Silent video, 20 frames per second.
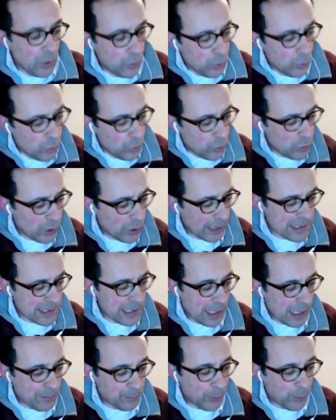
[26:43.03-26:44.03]
who at
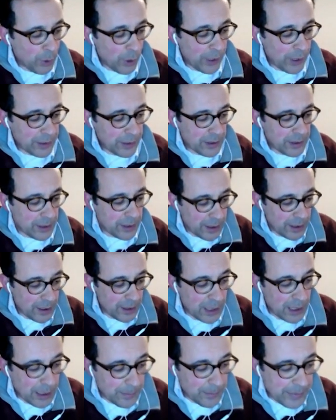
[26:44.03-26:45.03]
some point
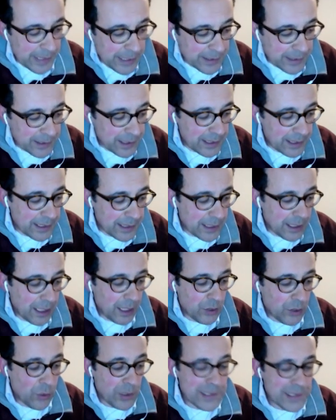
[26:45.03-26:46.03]
apparently
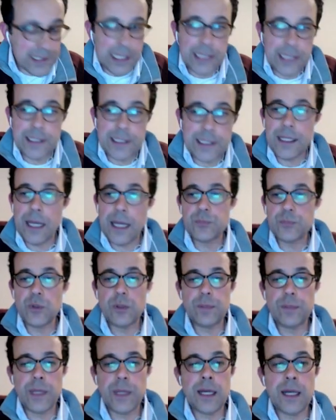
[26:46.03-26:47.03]
consulted
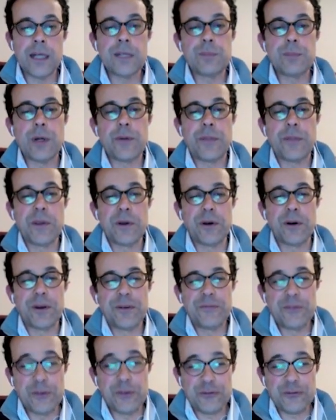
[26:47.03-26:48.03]
Abdu'l-Bahá about the
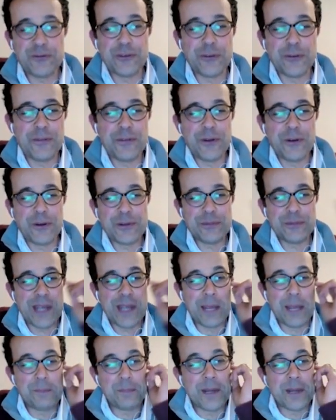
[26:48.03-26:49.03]
future of the
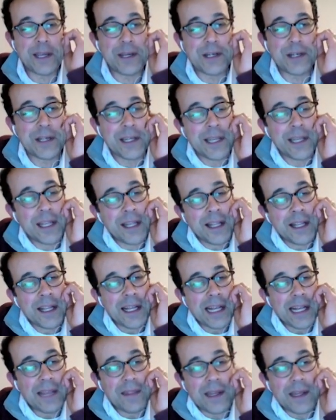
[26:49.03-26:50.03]
Ottoman Empire.
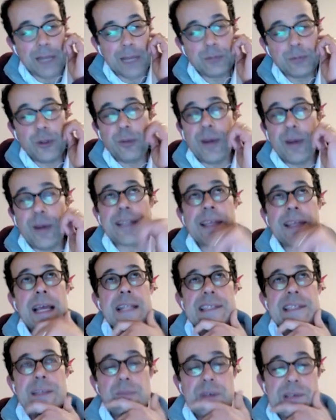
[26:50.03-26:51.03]
And then Abdu'l-Bahá
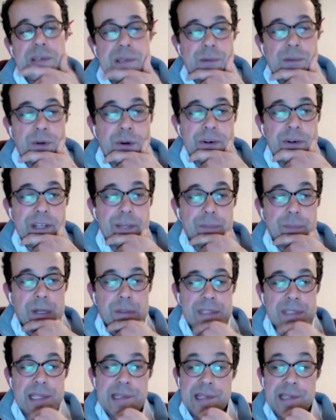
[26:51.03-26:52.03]
tells him a story
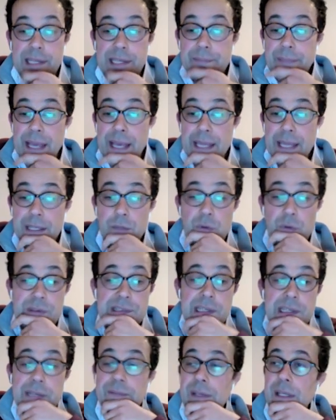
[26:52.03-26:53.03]
about a sick man who
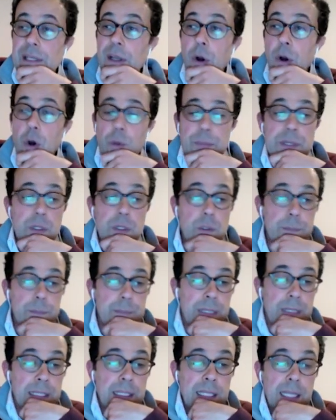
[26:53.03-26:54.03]
was given
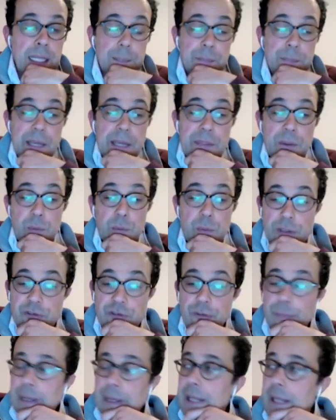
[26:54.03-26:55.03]
opium by the
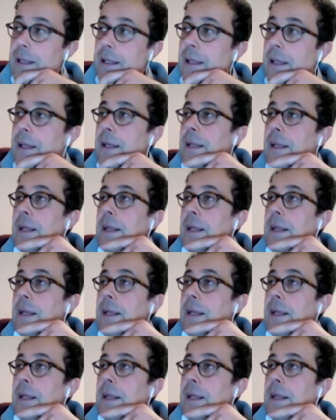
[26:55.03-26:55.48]
watchman